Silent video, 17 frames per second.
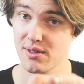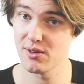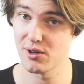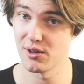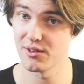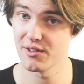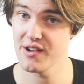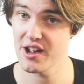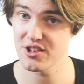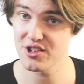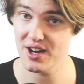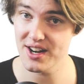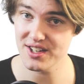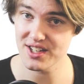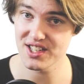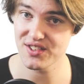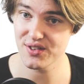
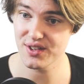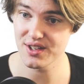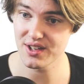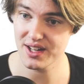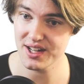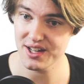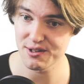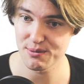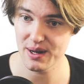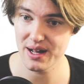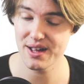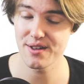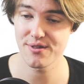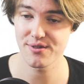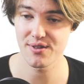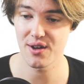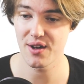congratulations for your kid. But
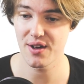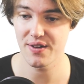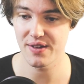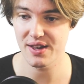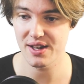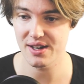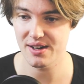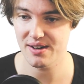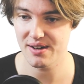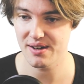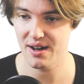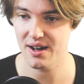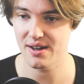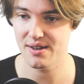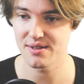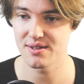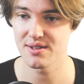if not, then
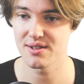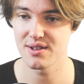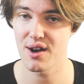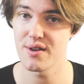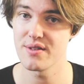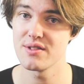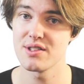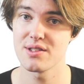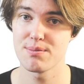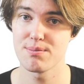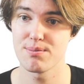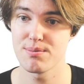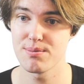uh, don't.